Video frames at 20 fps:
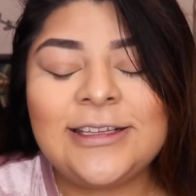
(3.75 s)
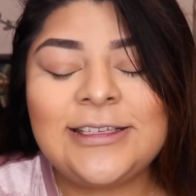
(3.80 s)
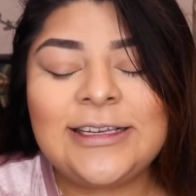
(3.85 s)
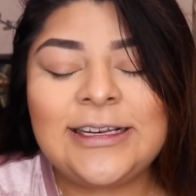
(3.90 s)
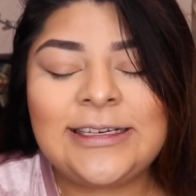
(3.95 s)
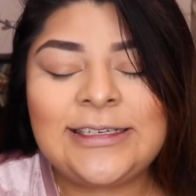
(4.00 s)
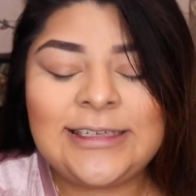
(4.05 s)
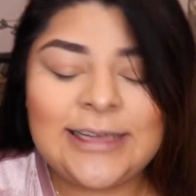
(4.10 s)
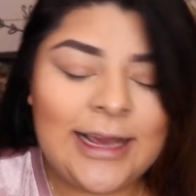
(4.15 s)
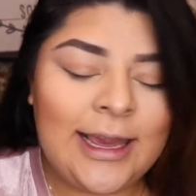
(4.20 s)

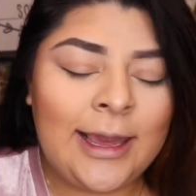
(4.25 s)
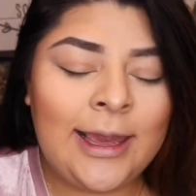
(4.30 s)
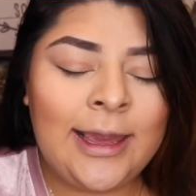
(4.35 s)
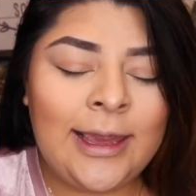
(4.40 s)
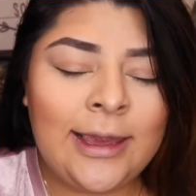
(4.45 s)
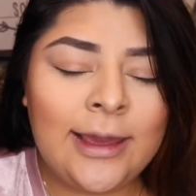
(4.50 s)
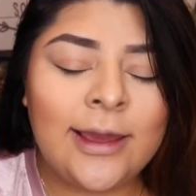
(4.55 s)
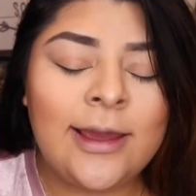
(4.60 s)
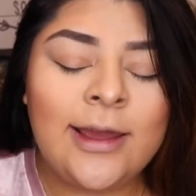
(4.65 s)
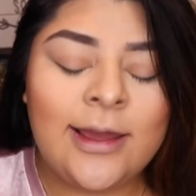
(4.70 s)

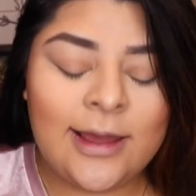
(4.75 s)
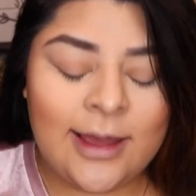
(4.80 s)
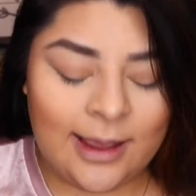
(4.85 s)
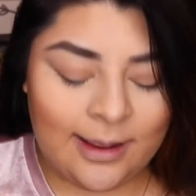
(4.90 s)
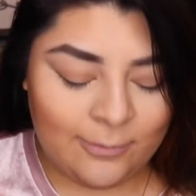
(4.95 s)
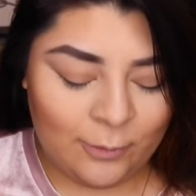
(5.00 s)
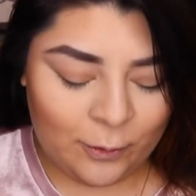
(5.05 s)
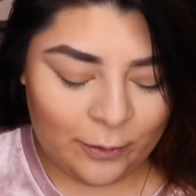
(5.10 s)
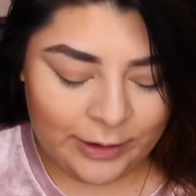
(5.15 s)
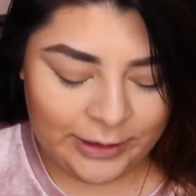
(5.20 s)
Today
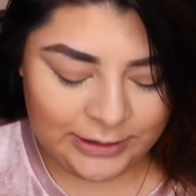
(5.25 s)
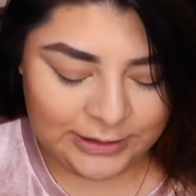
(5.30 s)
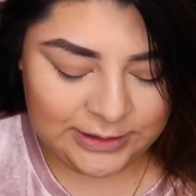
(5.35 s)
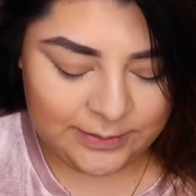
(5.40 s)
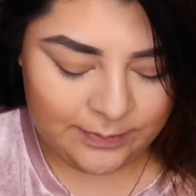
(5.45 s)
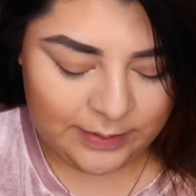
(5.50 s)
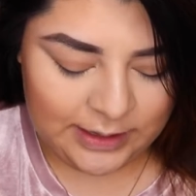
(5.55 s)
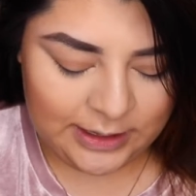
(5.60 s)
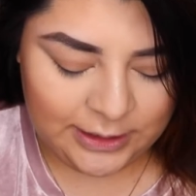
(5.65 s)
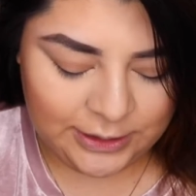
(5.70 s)
I'm going
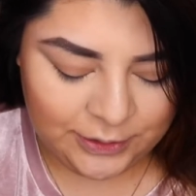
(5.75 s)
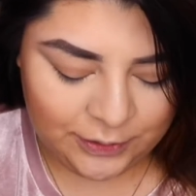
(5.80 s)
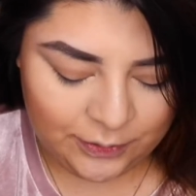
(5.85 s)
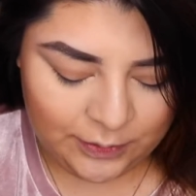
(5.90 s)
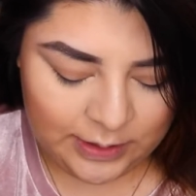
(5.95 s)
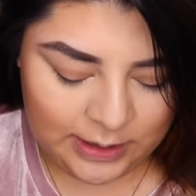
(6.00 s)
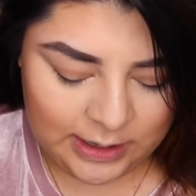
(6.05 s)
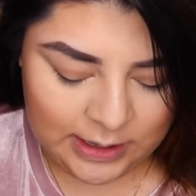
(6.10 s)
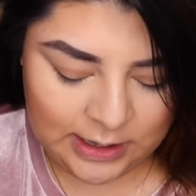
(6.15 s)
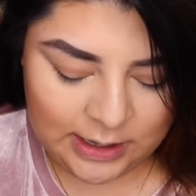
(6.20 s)
to be
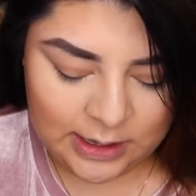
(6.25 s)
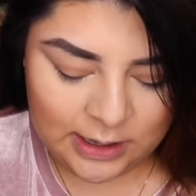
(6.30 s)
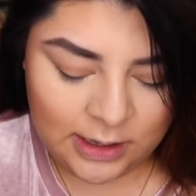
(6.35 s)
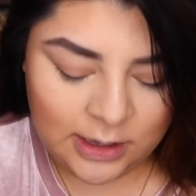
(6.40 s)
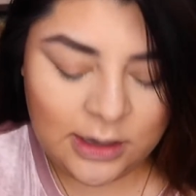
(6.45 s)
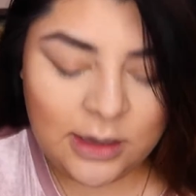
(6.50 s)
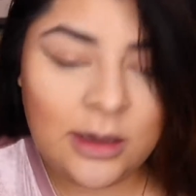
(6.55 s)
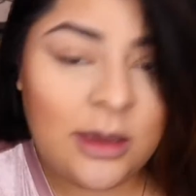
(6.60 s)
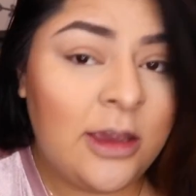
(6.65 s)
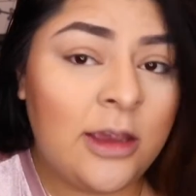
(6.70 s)

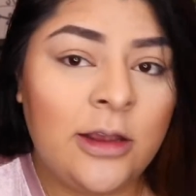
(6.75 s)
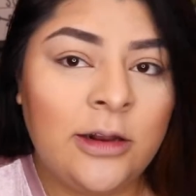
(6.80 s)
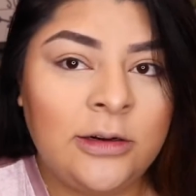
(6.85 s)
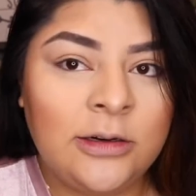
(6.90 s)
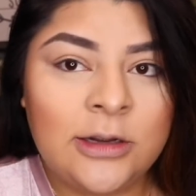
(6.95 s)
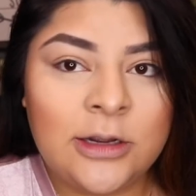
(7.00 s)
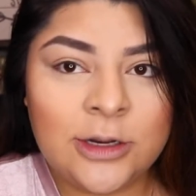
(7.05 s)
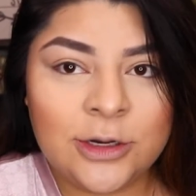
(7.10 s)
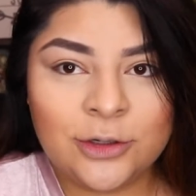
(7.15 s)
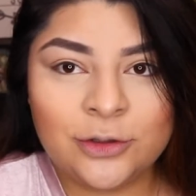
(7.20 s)
doing,
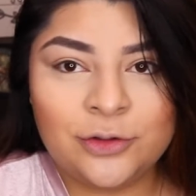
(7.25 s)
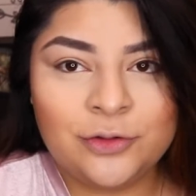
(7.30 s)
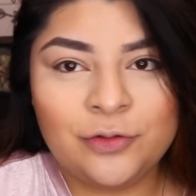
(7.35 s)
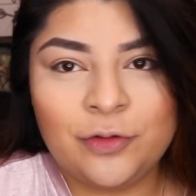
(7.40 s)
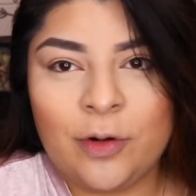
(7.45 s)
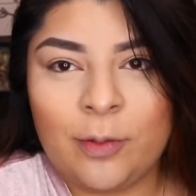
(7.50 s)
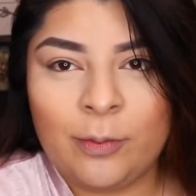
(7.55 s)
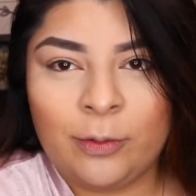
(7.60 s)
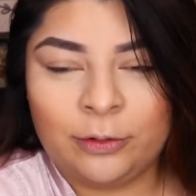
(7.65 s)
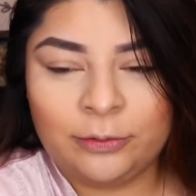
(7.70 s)

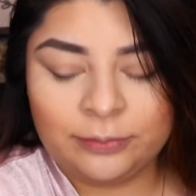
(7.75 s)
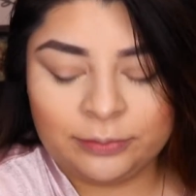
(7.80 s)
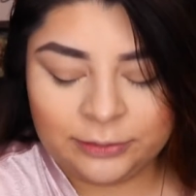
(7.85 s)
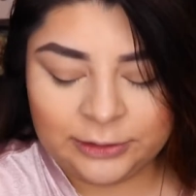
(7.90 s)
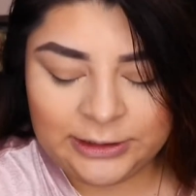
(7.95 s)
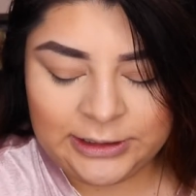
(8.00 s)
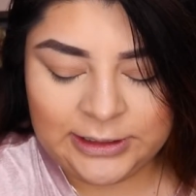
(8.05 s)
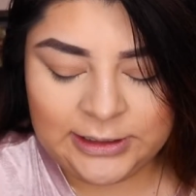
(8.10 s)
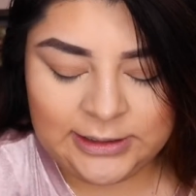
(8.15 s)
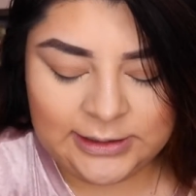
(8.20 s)
drum roll
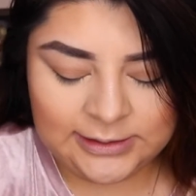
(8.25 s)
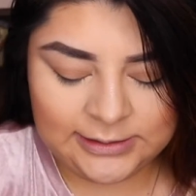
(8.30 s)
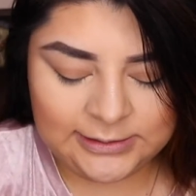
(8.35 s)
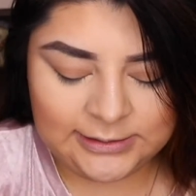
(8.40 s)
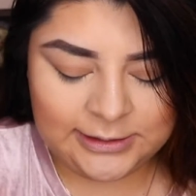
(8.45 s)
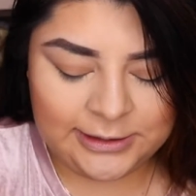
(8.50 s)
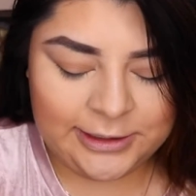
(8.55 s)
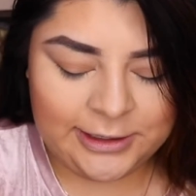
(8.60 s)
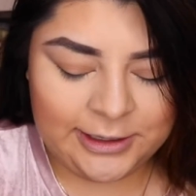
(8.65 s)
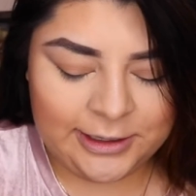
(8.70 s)
please,
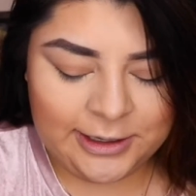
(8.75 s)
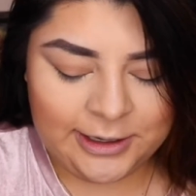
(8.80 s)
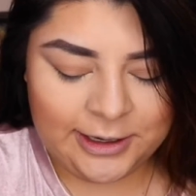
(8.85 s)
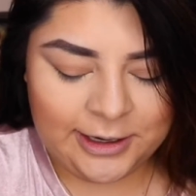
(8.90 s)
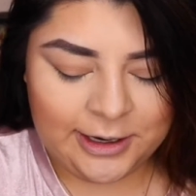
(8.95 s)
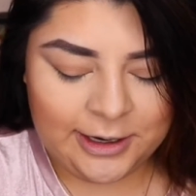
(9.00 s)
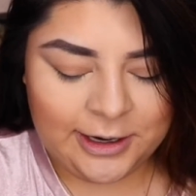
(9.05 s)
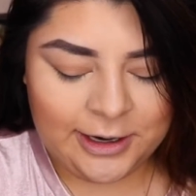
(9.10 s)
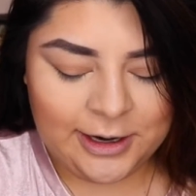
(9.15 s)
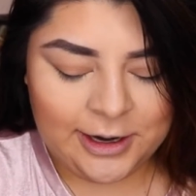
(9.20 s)

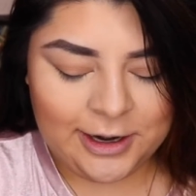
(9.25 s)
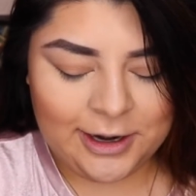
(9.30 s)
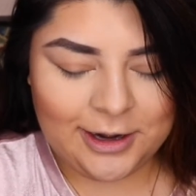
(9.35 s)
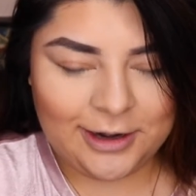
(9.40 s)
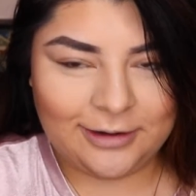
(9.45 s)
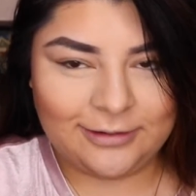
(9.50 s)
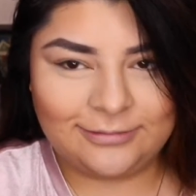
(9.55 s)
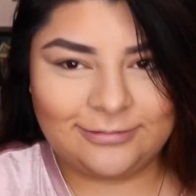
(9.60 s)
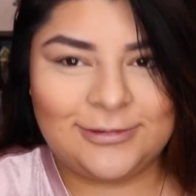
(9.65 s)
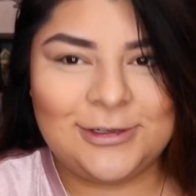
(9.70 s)

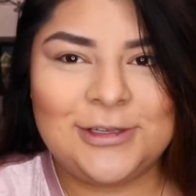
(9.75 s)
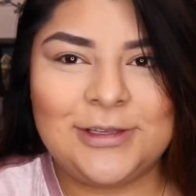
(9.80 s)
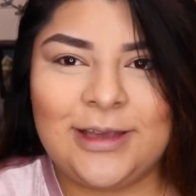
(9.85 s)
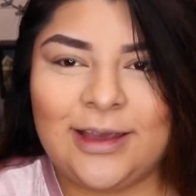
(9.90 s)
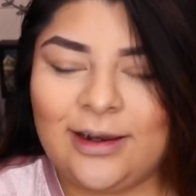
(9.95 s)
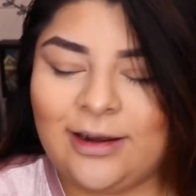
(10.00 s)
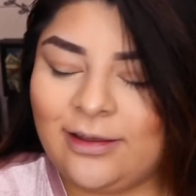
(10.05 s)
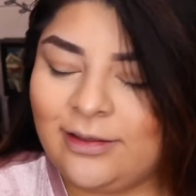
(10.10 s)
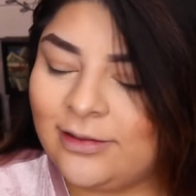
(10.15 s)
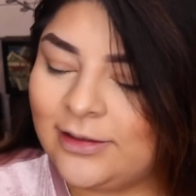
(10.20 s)
just
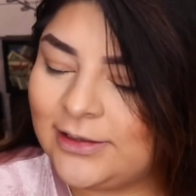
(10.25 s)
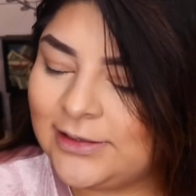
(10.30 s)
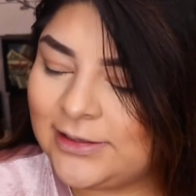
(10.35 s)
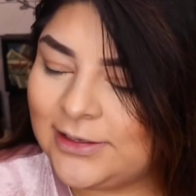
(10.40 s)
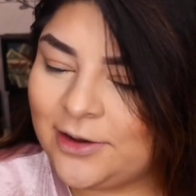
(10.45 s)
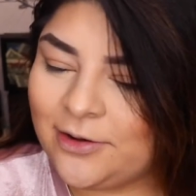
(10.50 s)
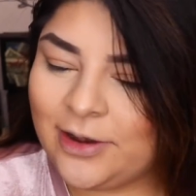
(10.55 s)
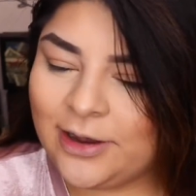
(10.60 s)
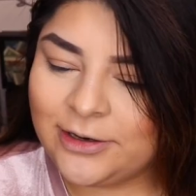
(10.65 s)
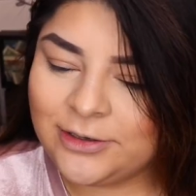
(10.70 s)
kidding, that's
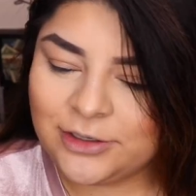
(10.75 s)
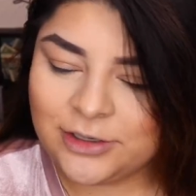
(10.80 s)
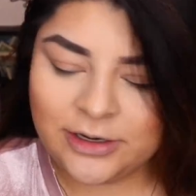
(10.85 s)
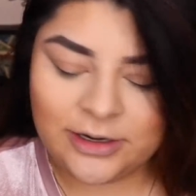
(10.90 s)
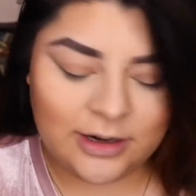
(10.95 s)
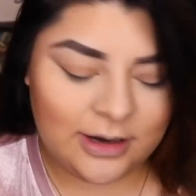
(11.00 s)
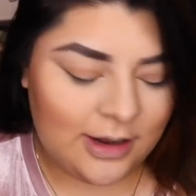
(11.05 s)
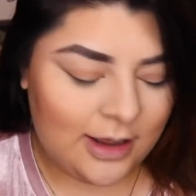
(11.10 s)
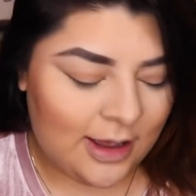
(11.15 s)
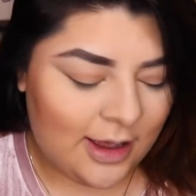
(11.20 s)
so extra.